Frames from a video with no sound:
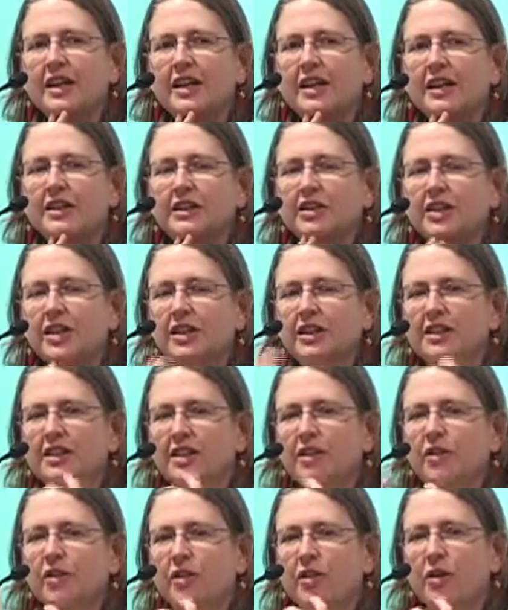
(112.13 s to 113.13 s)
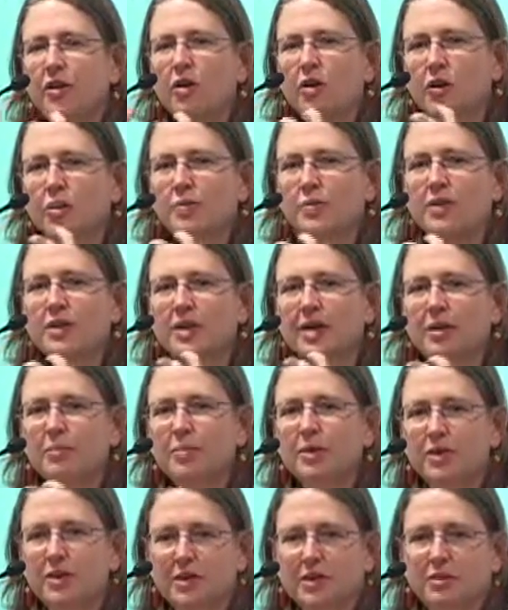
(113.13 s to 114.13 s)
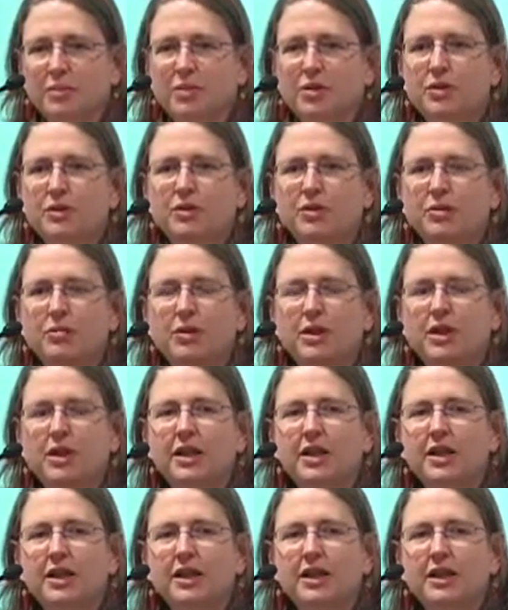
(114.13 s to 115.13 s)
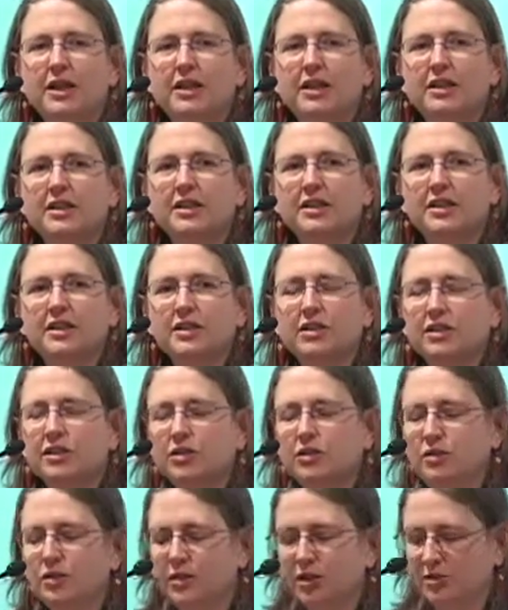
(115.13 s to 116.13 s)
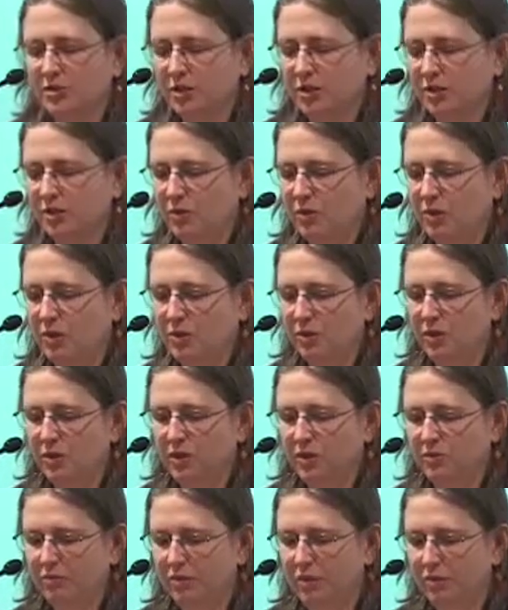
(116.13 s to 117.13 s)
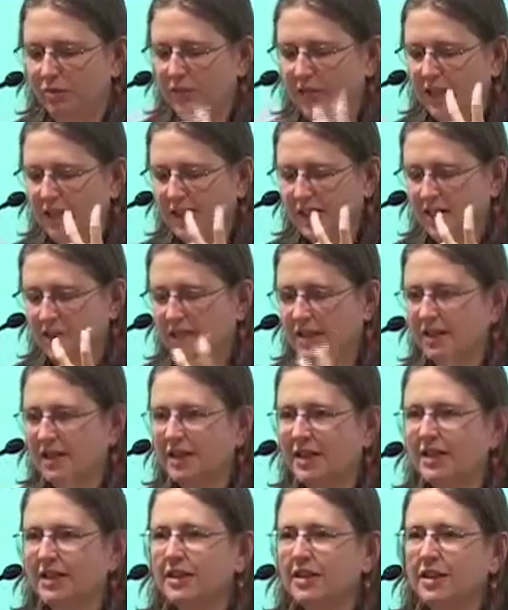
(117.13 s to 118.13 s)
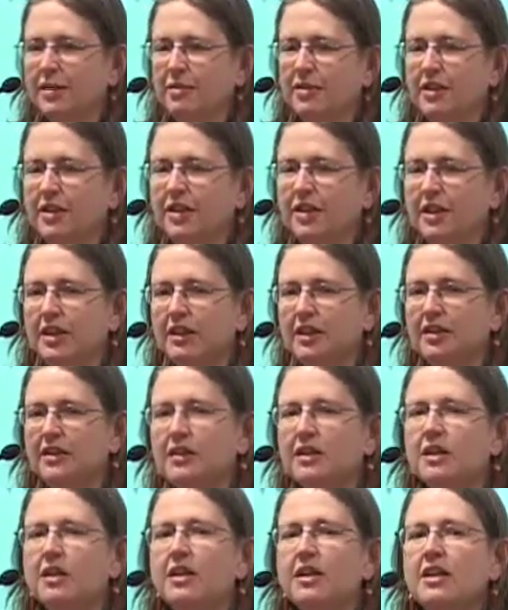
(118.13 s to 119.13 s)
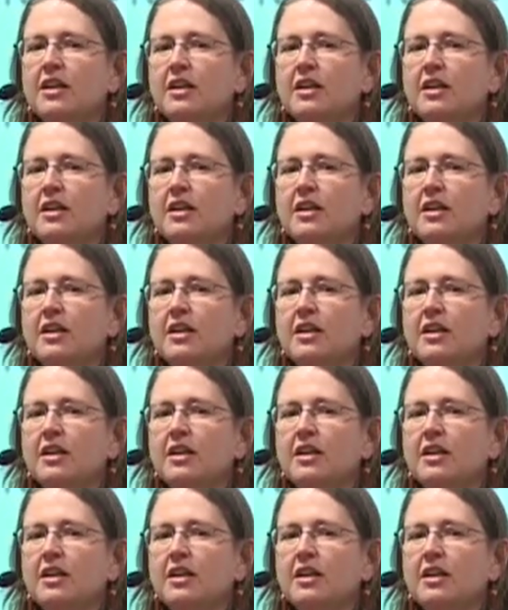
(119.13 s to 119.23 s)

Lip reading: as Jake said, all the hopes that participatory media and citizen journalism and so on would replace some of the things